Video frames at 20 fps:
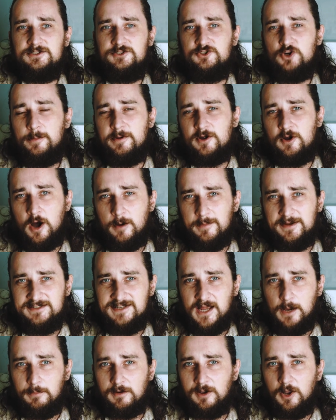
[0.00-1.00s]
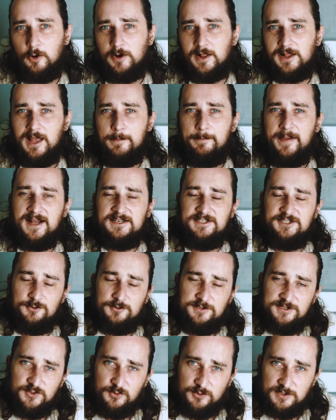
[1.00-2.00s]
drop a comment down below and I'll get back to you
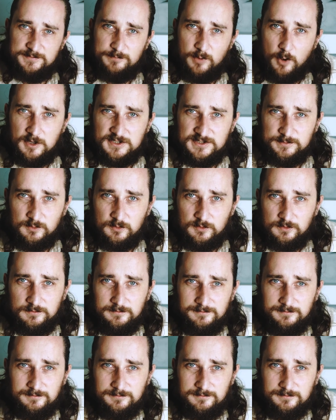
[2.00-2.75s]
as soon as possible.